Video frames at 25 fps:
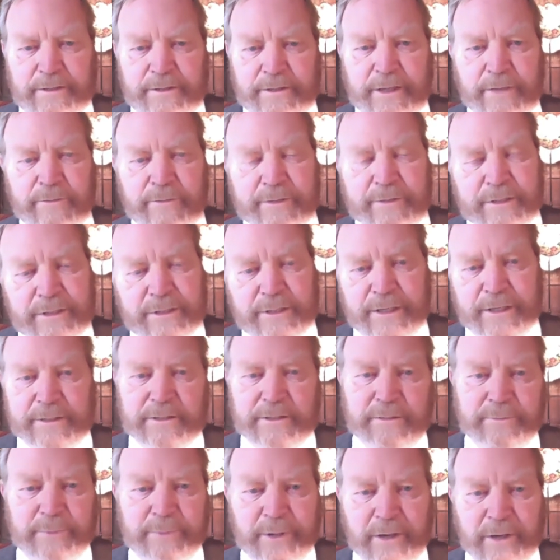They were
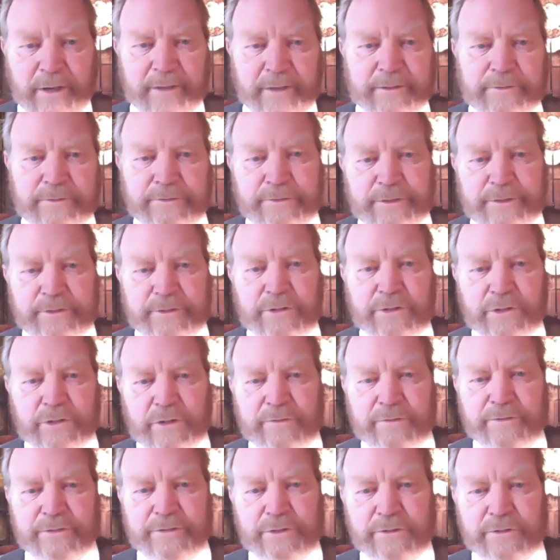set apart for the
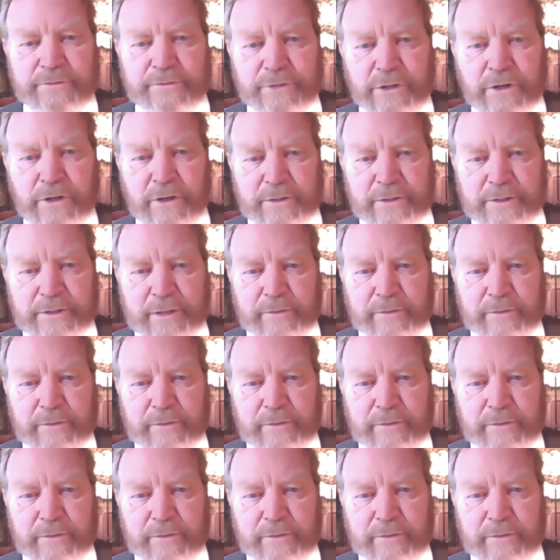service of God.